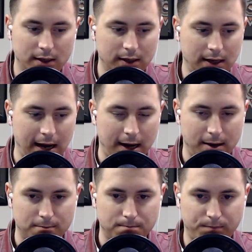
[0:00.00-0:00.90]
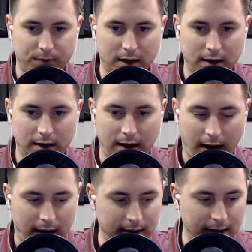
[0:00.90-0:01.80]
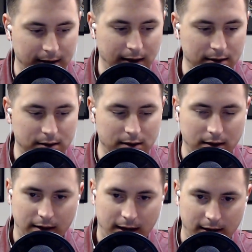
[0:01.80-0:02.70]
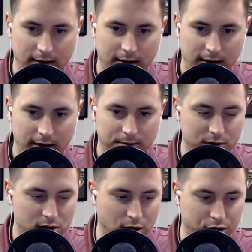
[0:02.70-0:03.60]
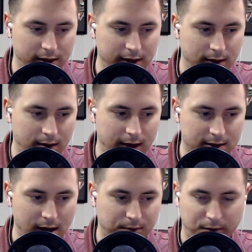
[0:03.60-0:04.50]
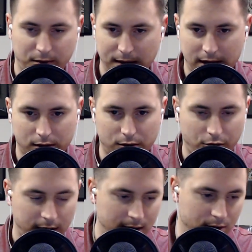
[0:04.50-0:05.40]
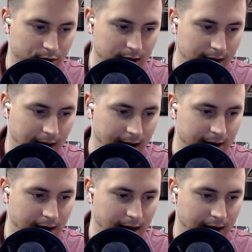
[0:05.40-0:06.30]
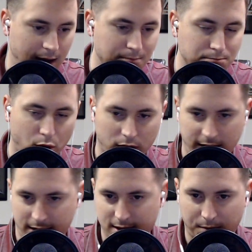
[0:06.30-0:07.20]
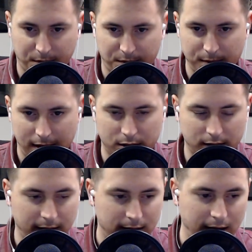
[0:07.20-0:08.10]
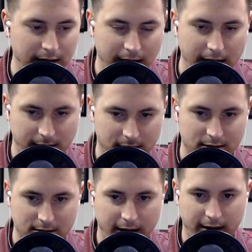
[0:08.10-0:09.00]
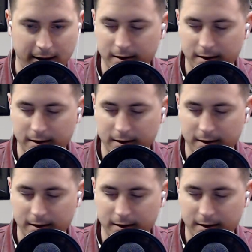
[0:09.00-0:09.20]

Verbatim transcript: um, uh, in in a in a socially acceptable manner or a or a, a, a morally acceptable manner in, in any society.